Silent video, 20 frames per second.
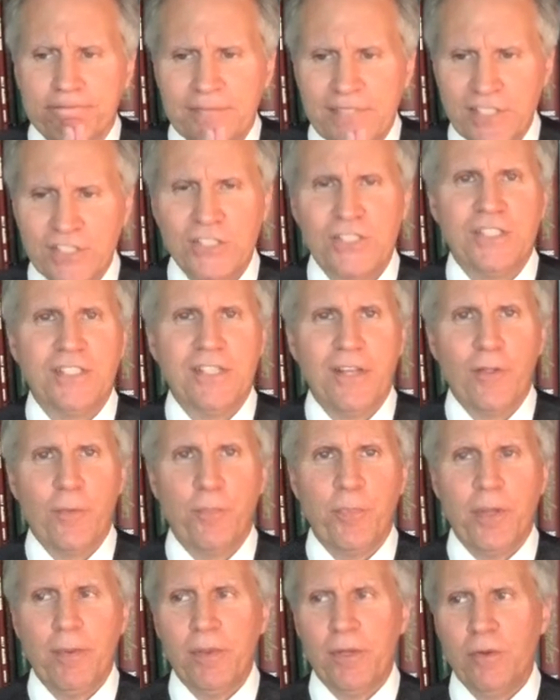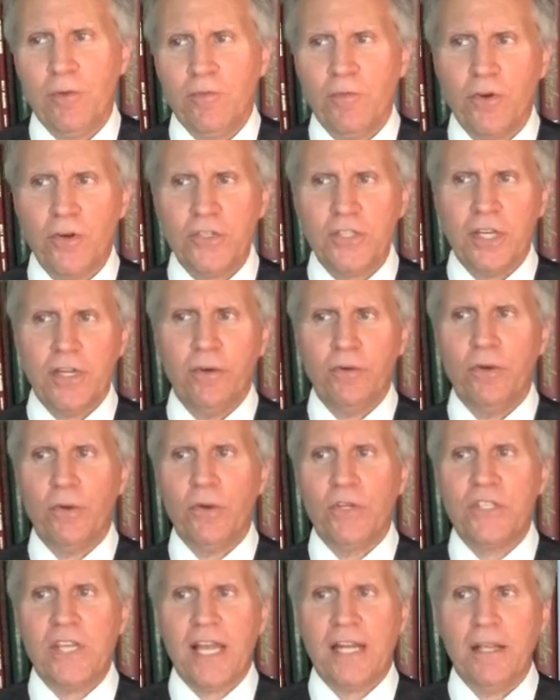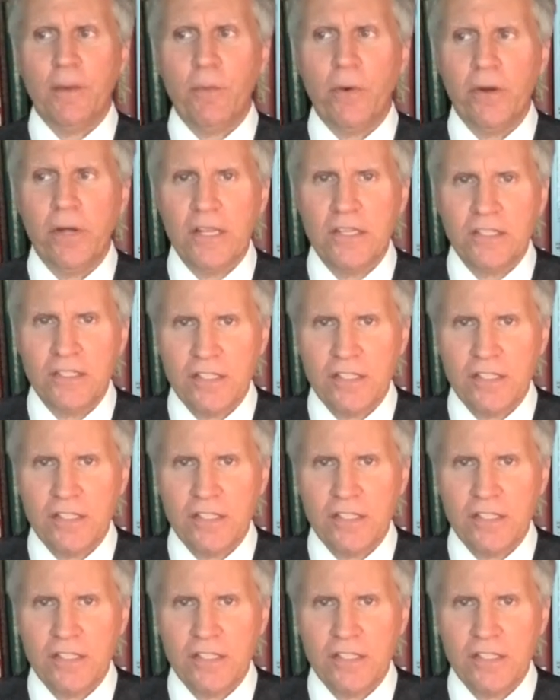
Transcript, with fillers: This is another biblical verse. I don't know exactly where it is.